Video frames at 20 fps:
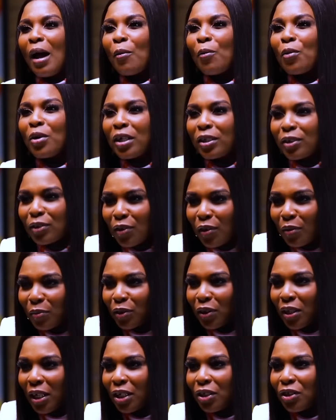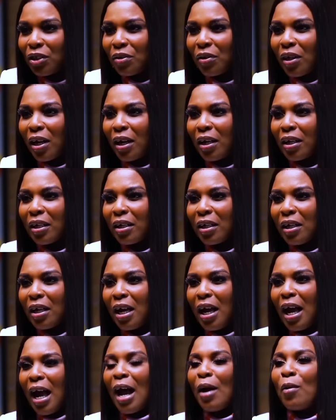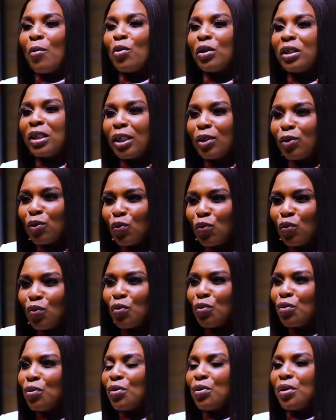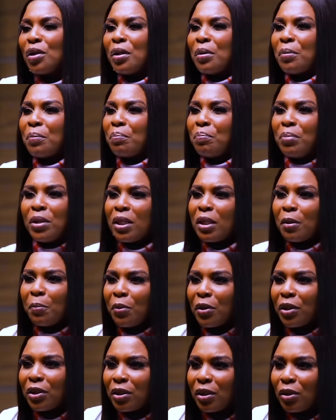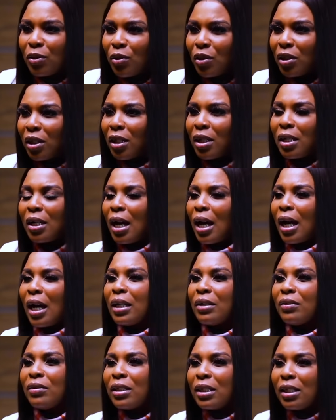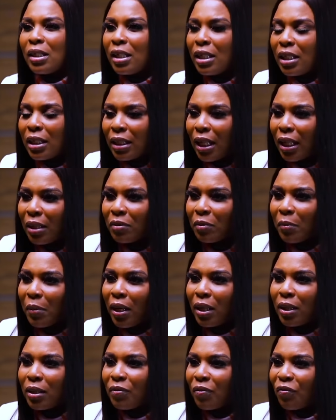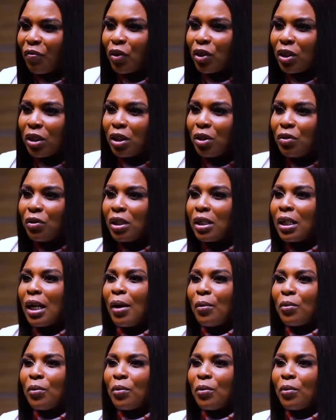I wanted to come to Nigeria. I wanted to be the person, okay, I read this at my first degree.